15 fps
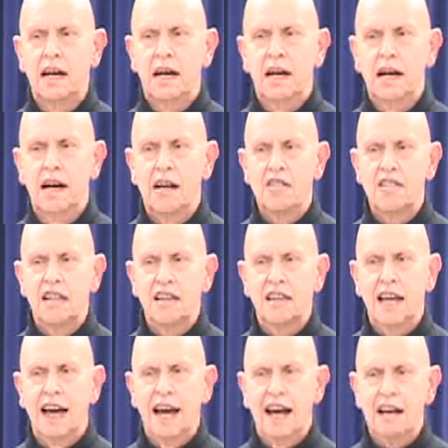a
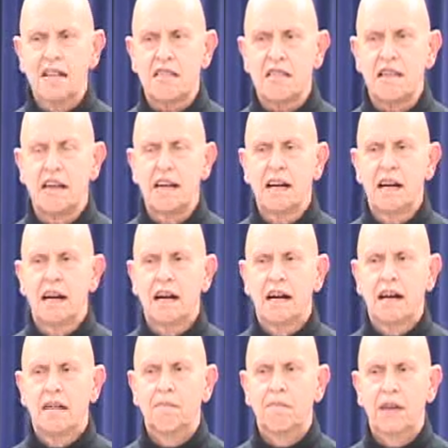syntax,
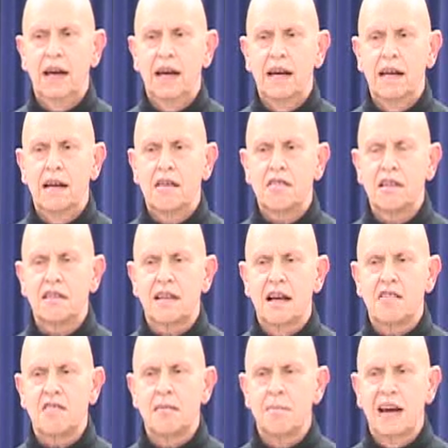a
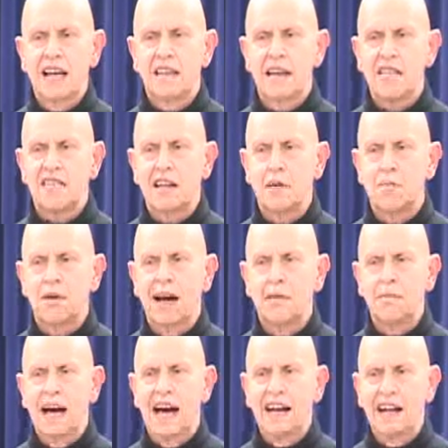semantics, and a
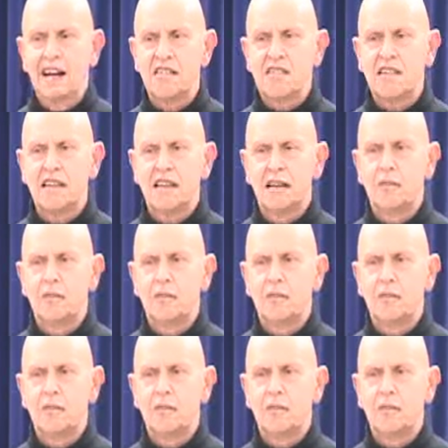pragmatics.